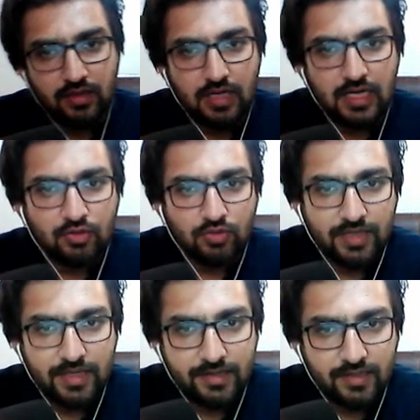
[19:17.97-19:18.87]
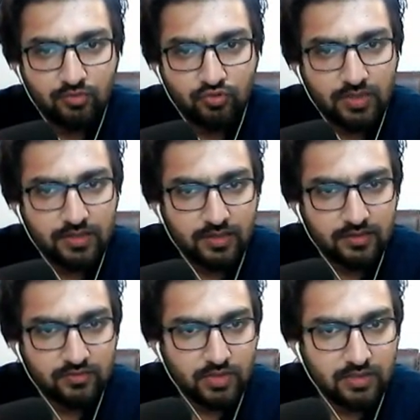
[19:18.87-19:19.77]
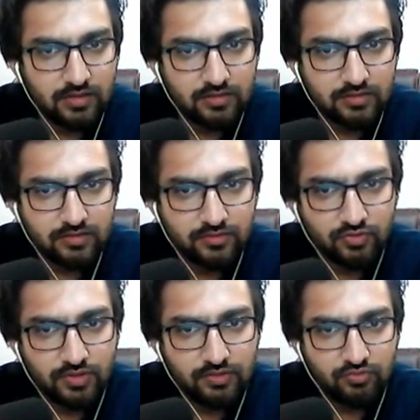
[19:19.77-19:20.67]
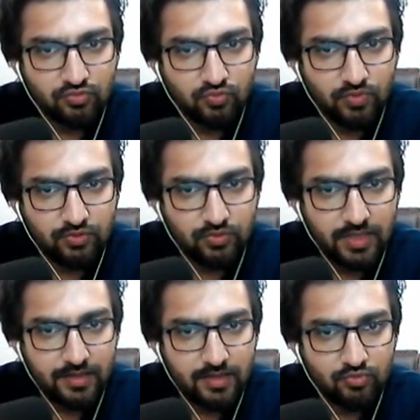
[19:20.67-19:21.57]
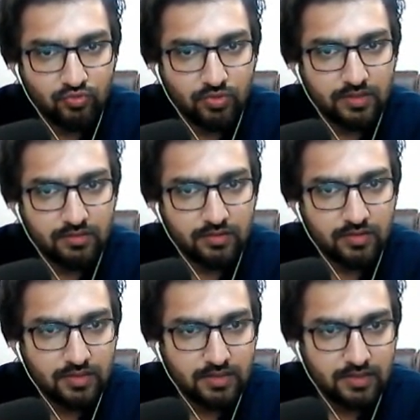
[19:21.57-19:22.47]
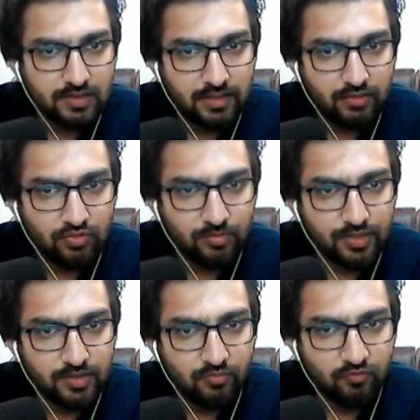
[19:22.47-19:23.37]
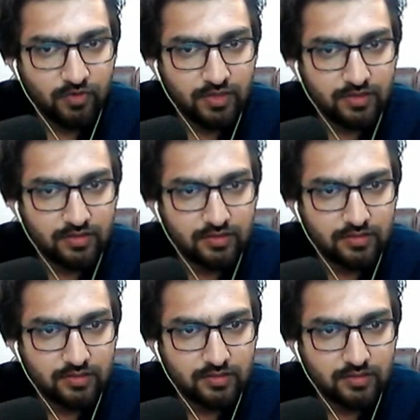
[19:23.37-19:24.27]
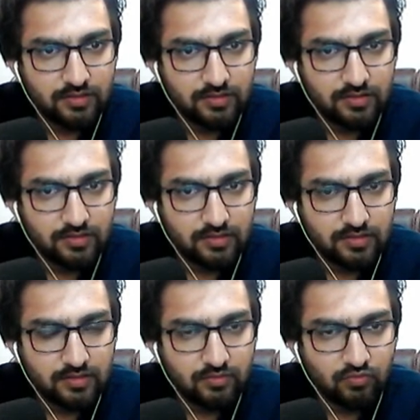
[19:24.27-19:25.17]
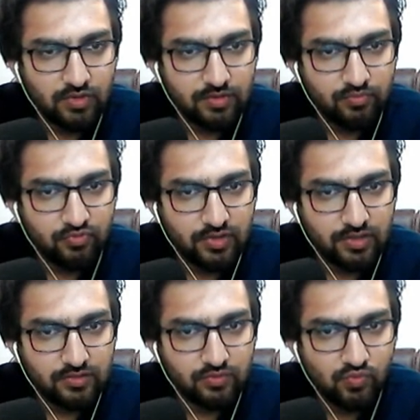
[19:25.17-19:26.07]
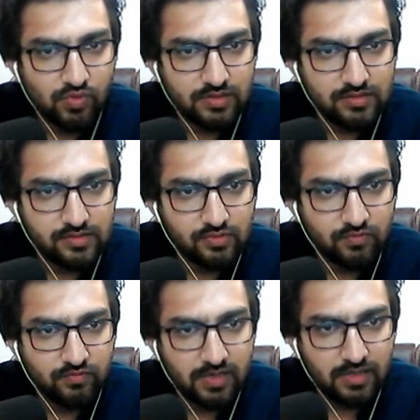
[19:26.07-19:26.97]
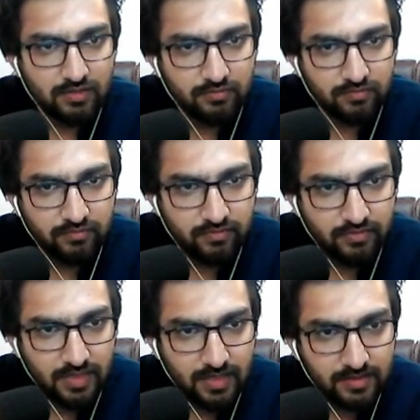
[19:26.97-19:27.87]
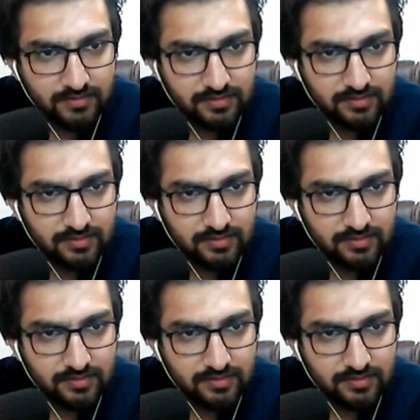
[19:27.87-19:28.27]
or you can add them together as well. So these two, when you add them together, it will become 1.105 x